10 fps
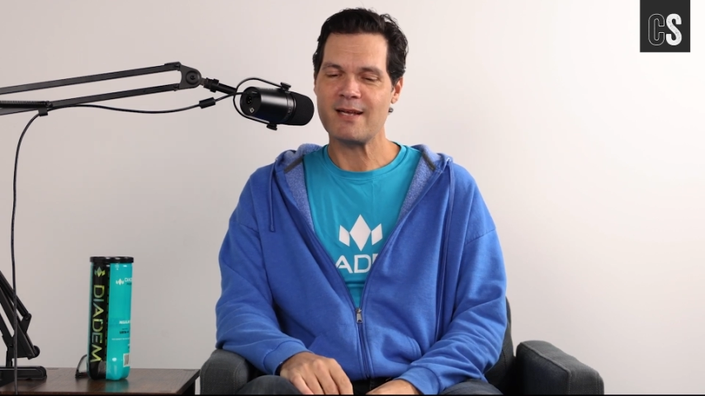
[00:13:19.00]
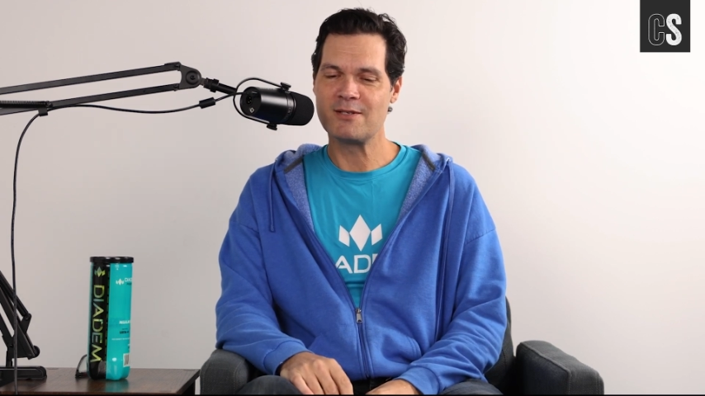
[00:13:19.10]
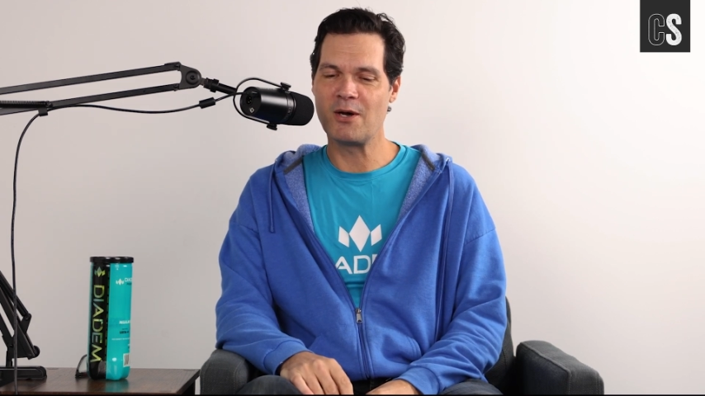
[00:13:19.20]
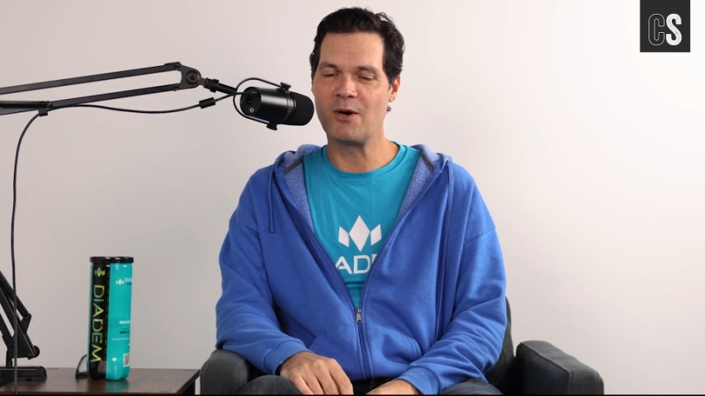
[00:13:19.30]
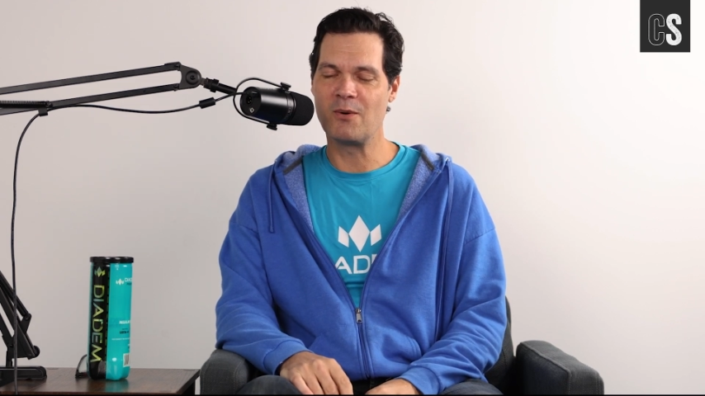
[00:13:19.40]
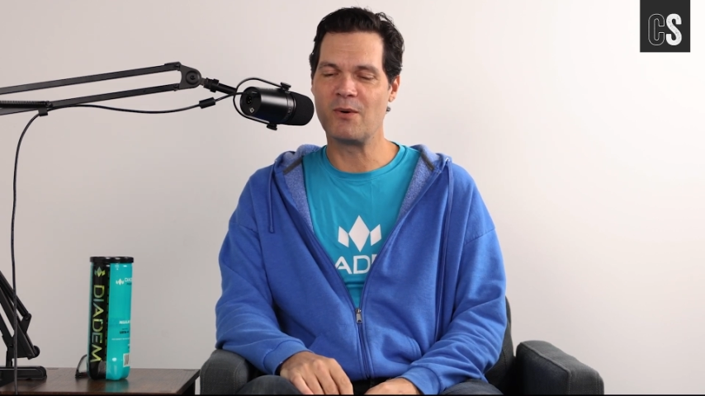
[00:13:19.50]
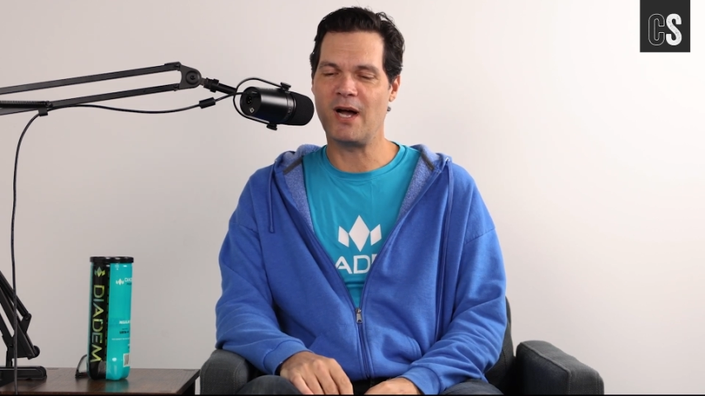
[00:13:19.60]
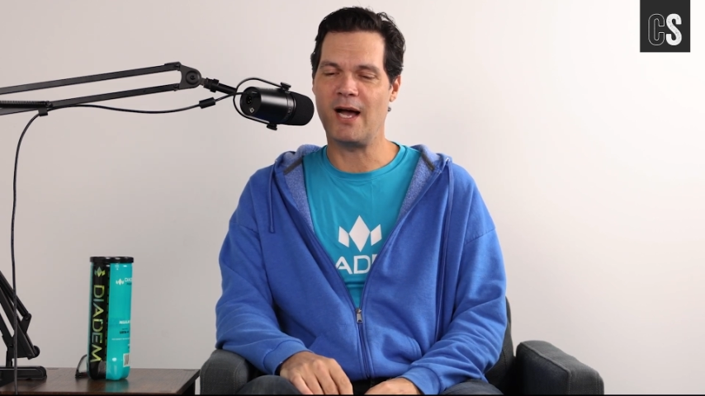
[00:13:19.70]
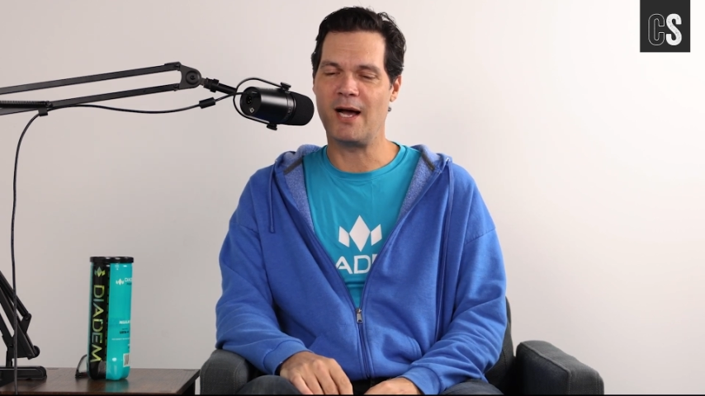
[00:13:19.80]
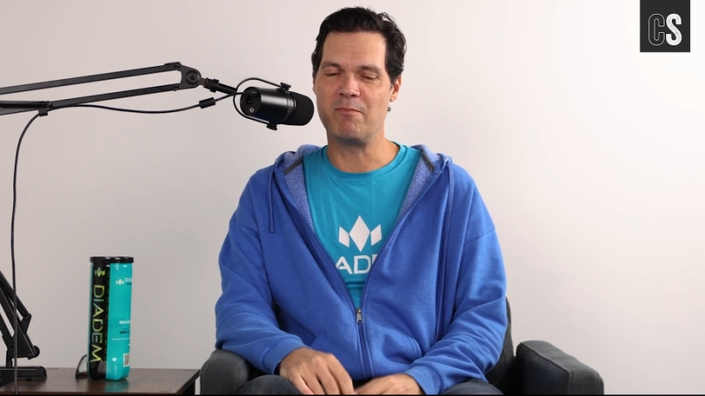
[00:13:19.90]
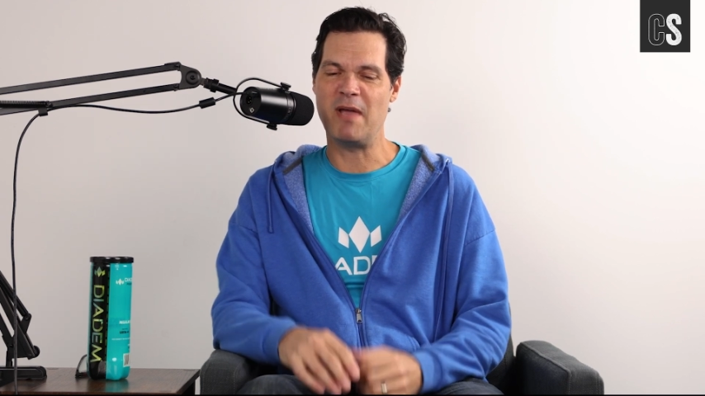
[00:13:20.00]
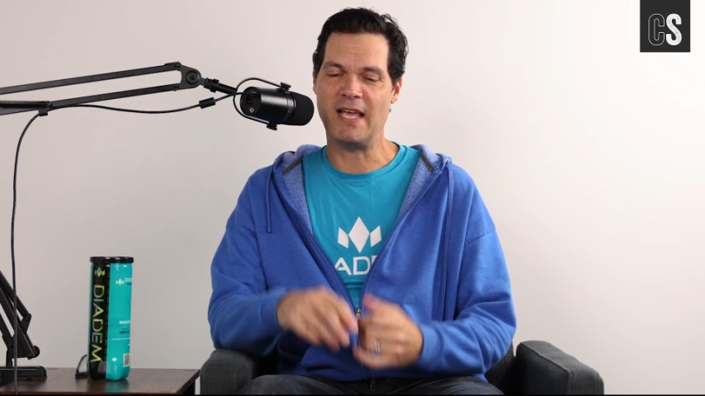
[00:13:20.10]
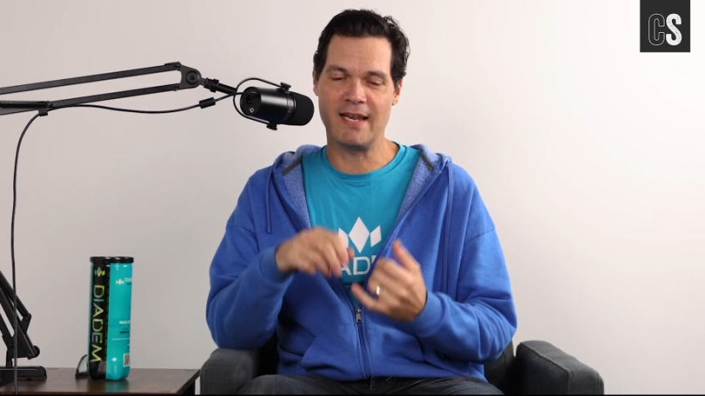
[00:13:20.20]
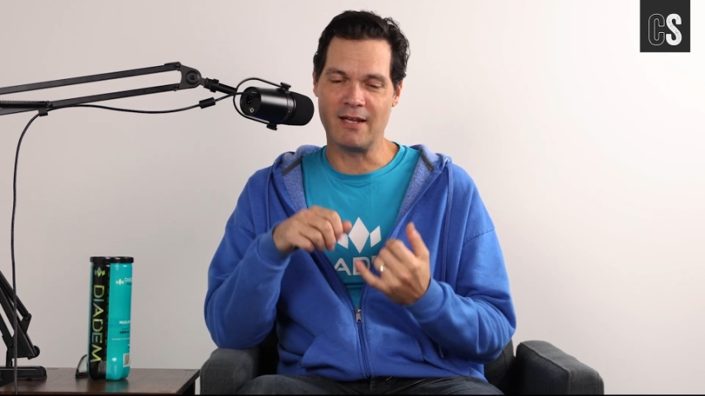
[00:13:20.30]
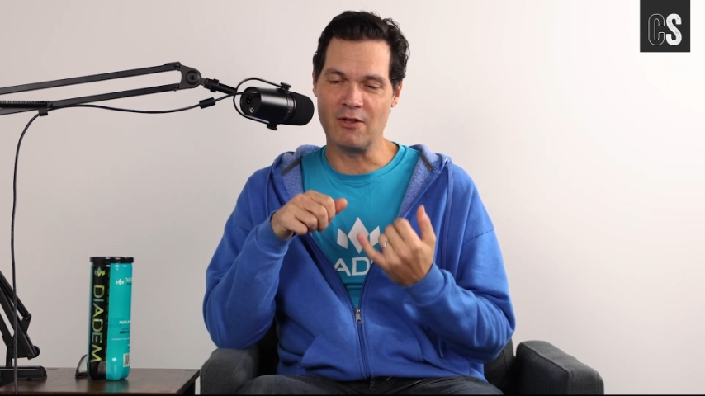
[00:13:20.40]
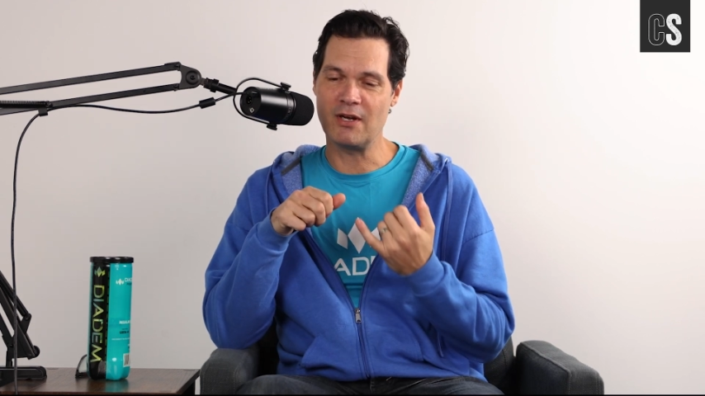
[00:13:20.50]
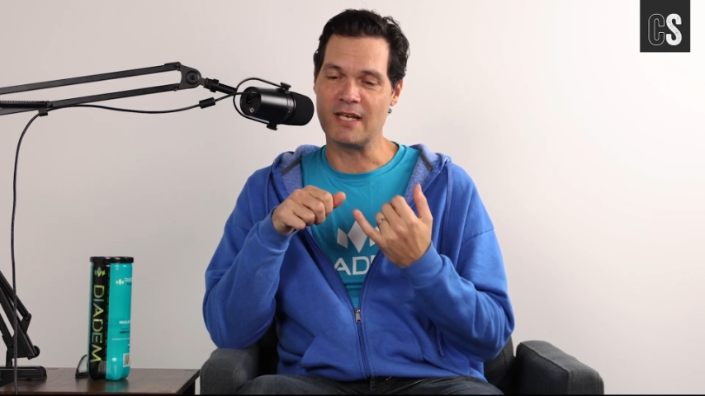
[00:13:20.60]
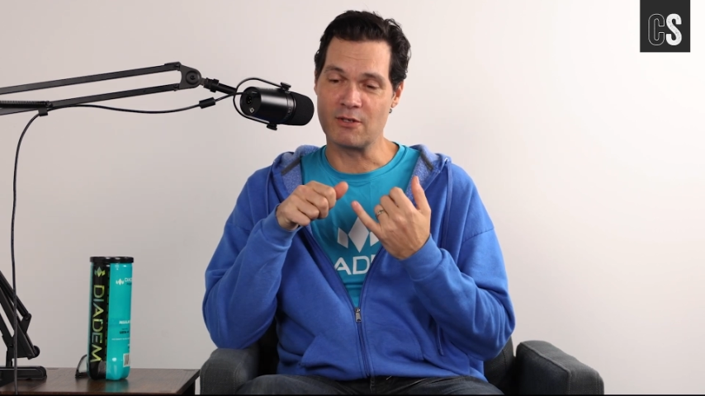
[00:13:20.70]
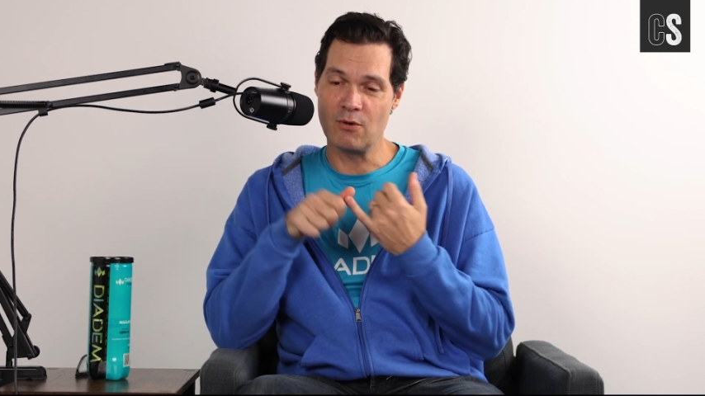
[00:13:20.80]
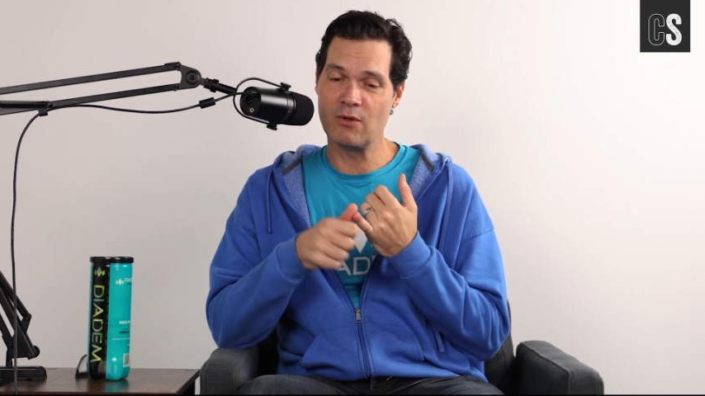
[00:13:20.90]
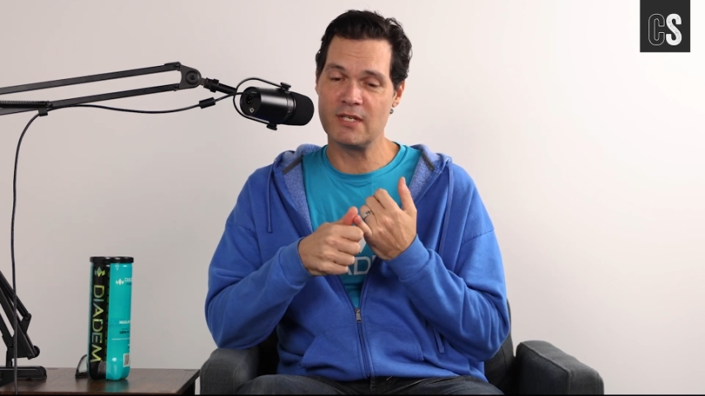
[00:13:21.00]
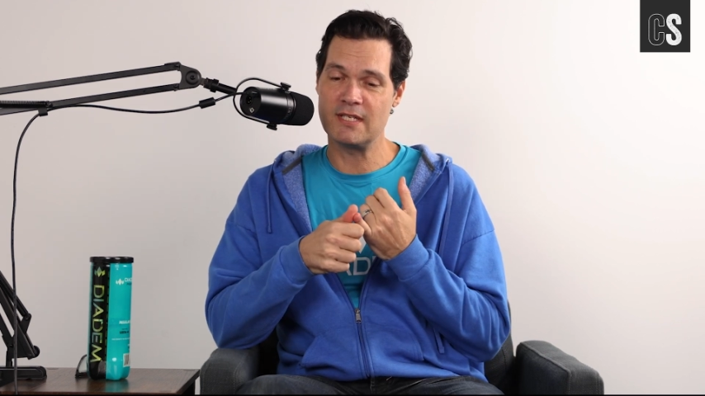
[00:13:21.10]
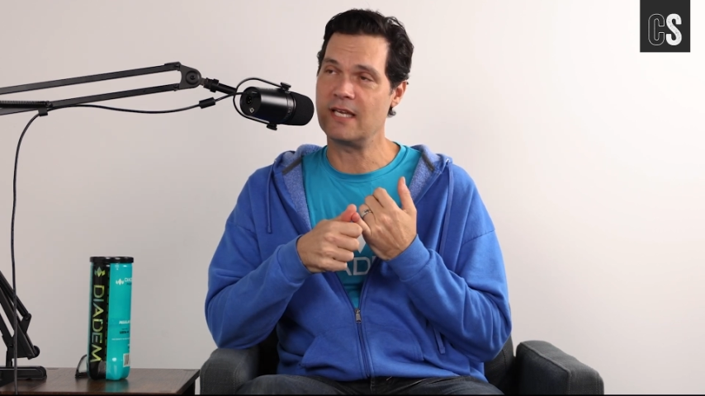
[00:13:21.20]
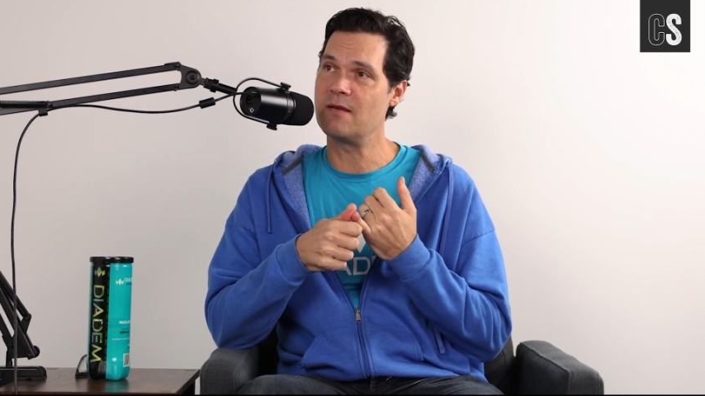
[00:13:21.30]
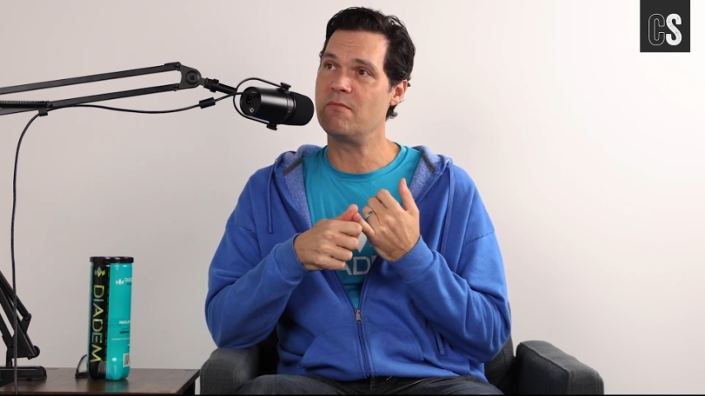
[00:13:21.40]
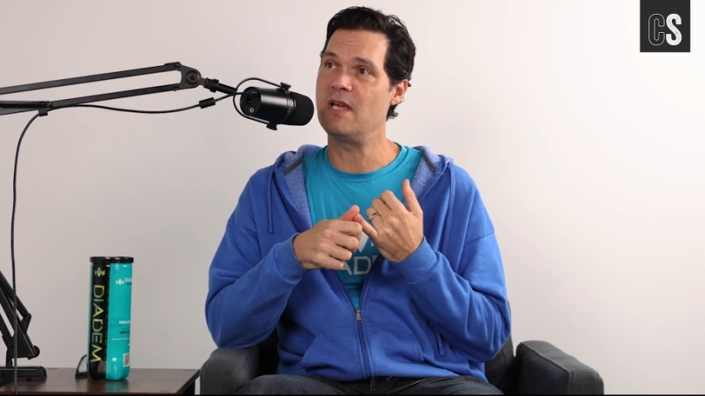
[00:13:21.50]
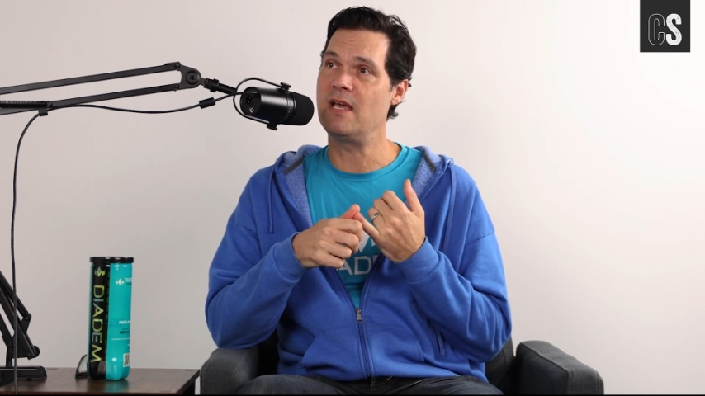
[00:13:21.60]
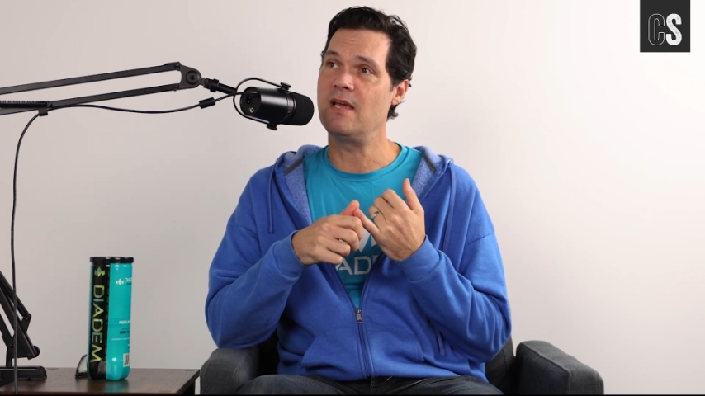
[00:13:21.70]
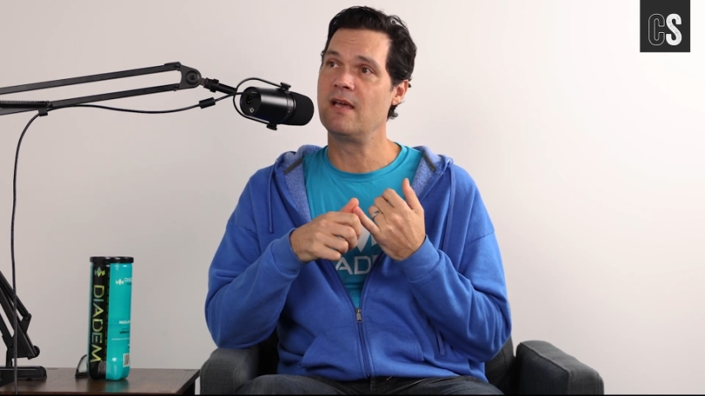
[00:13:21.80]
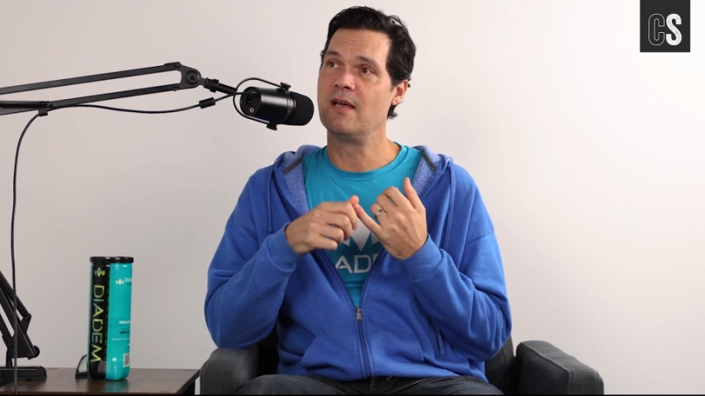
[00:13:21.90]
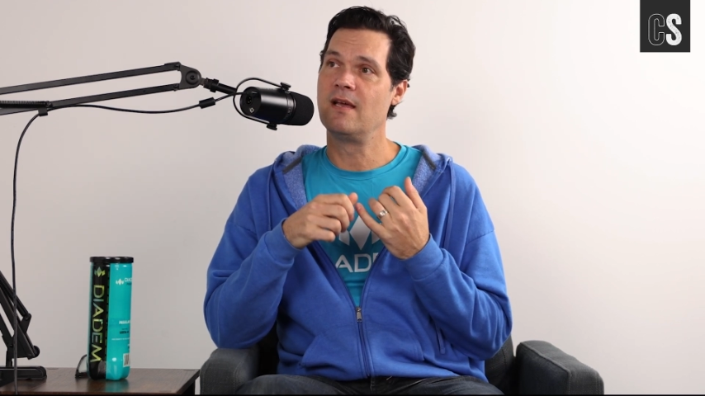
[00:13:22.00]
So, making it look as cool as it can be